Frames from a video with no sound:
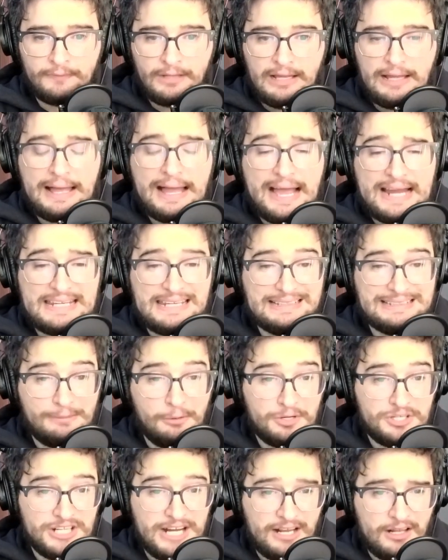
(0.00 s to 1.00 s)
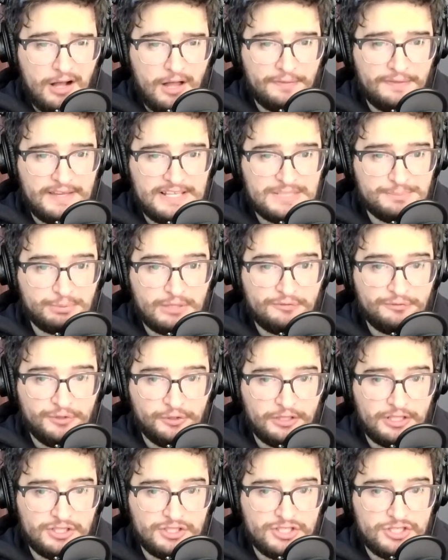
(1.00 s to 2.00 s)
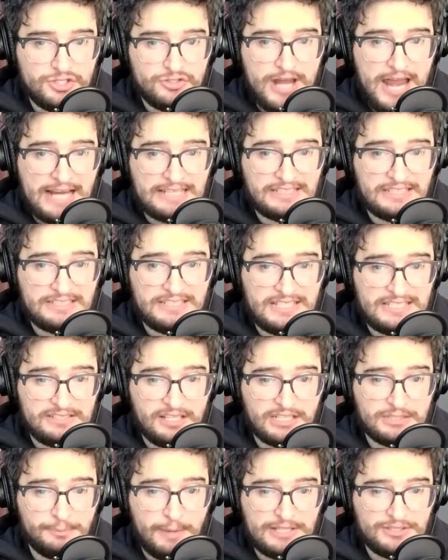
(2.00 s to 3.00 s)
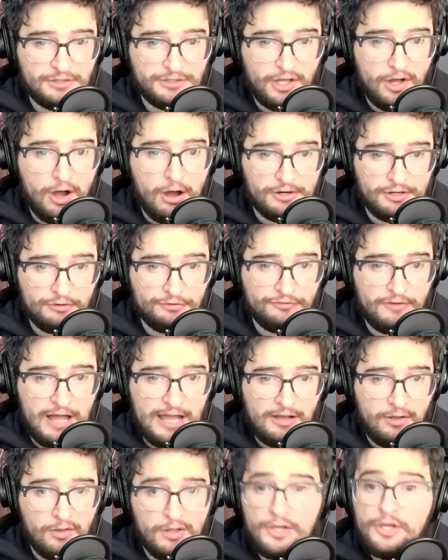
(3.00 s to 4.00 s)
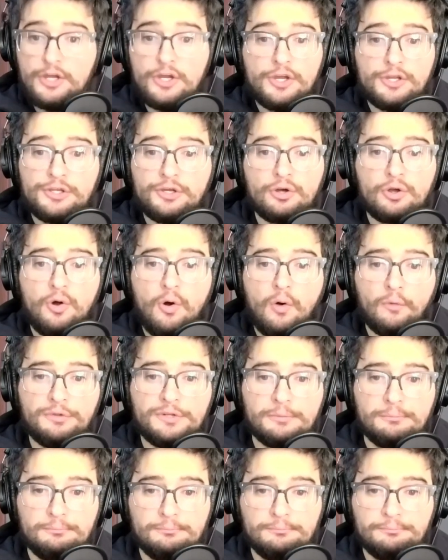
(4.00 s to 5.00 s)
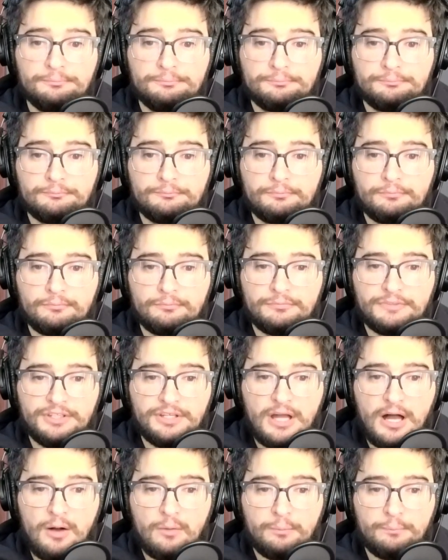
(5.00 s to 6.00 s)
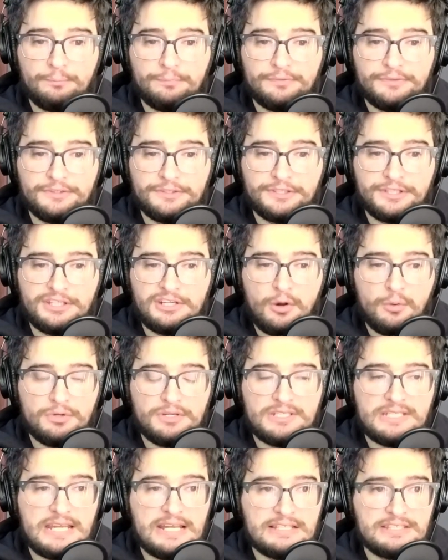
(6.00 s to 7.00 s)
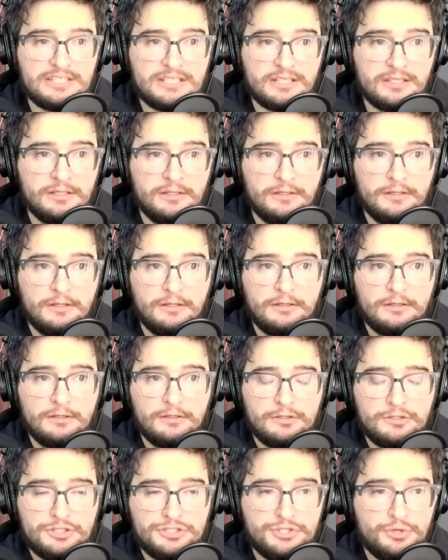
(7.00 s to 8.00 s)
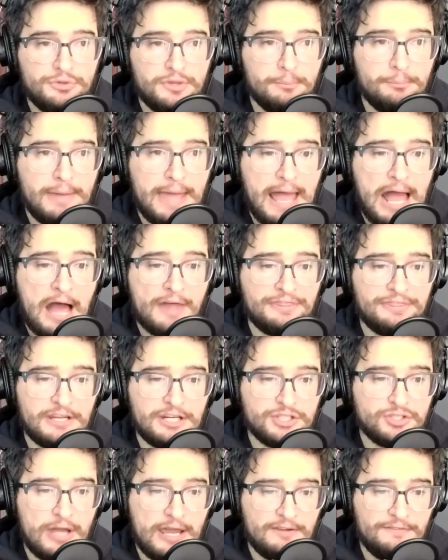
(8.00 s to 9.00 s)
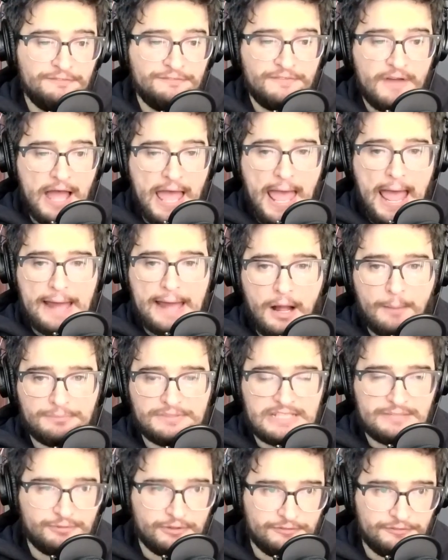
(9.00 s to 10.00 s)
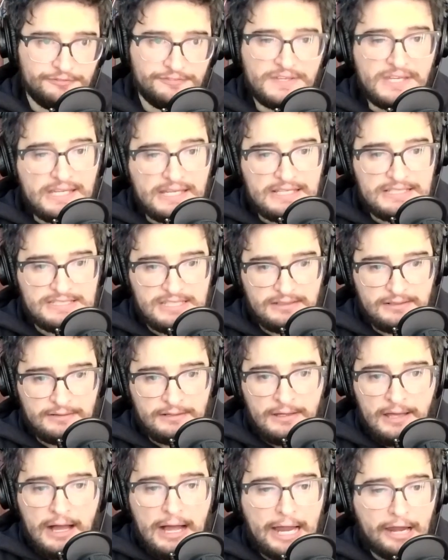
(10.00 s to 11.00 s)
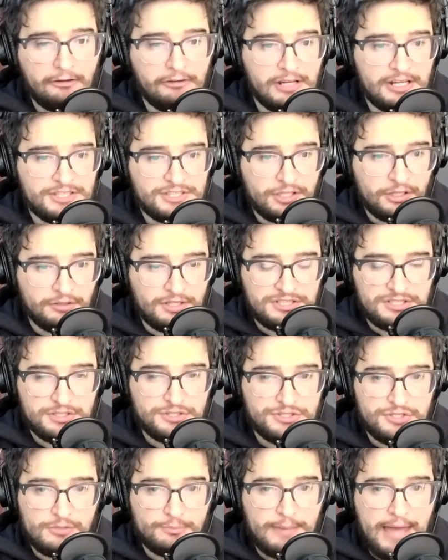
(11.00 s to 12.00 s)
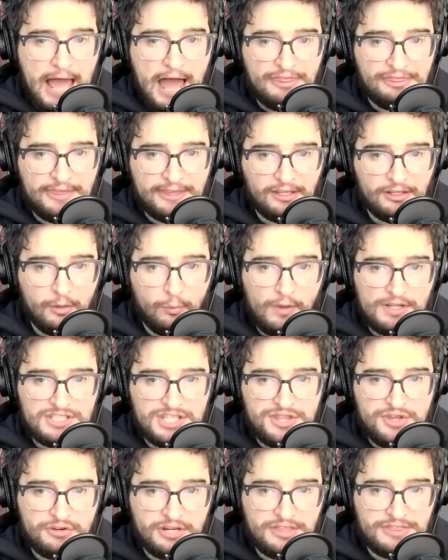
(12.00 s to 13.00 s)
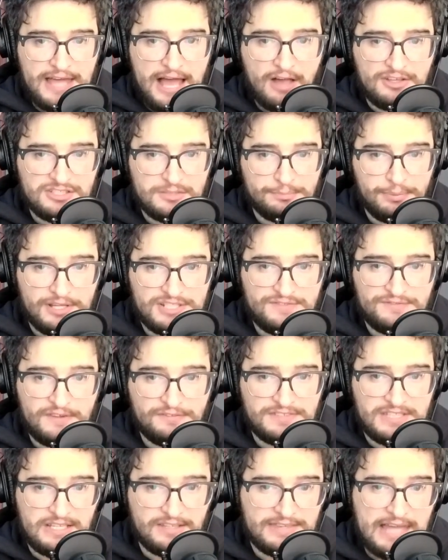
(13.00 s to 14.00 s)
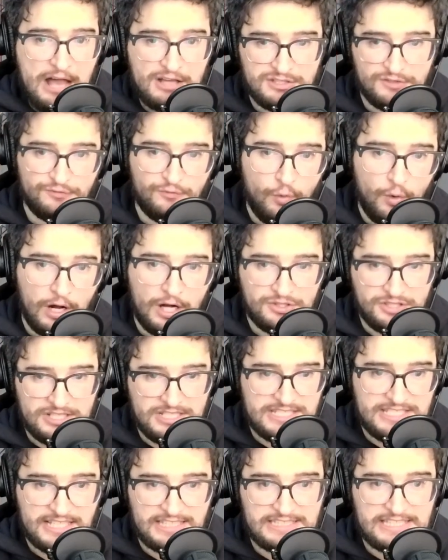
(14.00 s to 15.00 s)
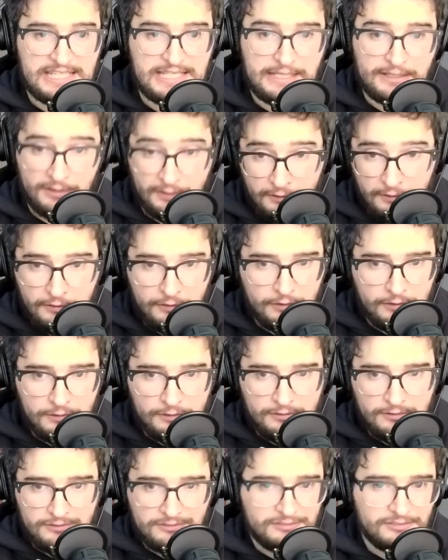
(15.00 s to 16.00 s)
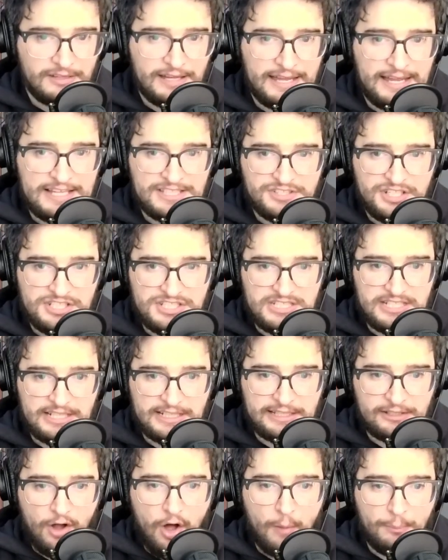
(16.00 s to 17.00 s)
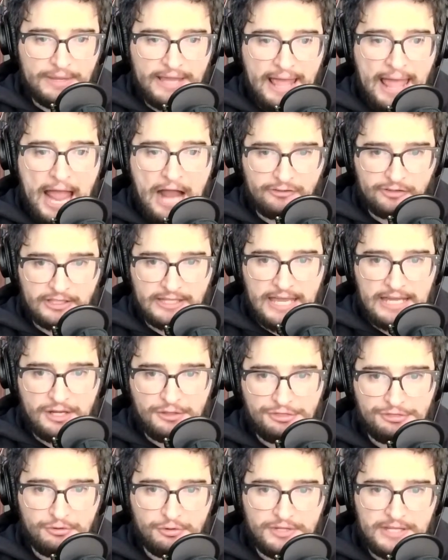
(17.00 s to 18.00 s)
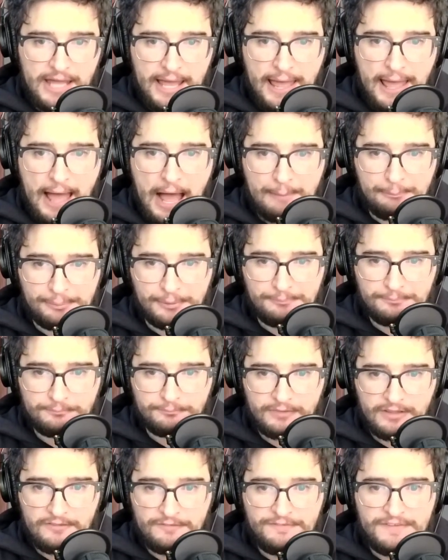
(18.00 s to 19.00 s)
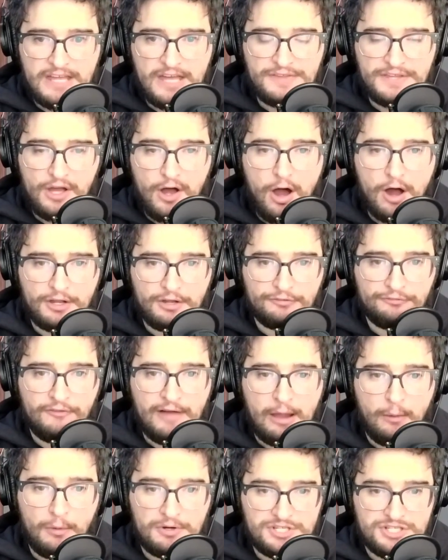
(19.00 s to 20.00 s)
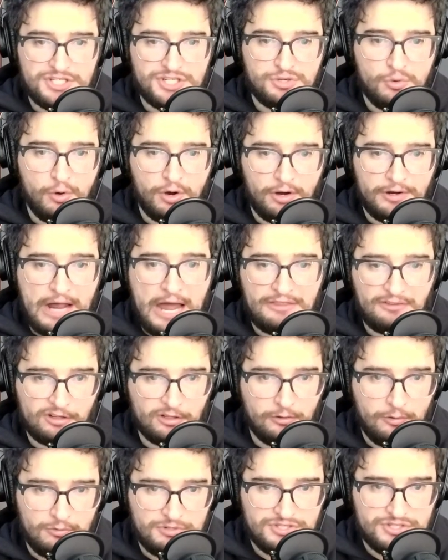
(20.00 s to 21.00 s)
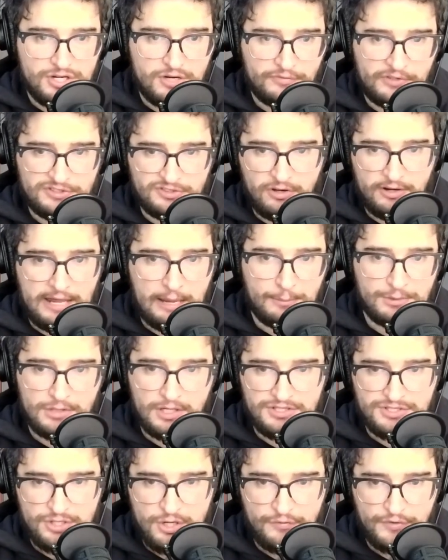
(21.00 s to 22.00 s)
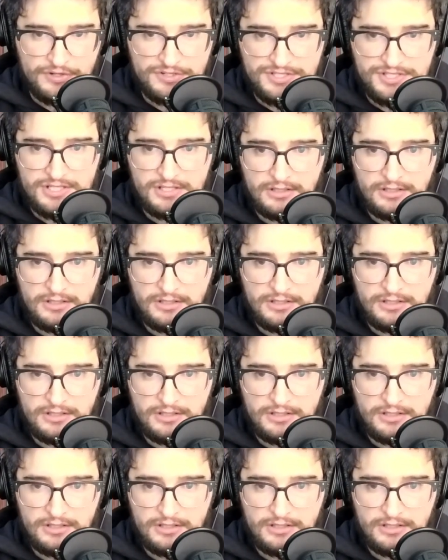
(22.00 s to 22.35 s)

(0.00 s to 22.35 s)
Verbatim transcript: I need to double check on this, but if you can track statistics based on the audio file, you're gold. You know, you don't need to do the math and try and add different feeds and hire an internist to do math. Like, you know, what's 30,000 plus 15,416? Right? It's just, it could all be aggregated through the app via the audio file, which is stored on either our own servers or on Amazon servers.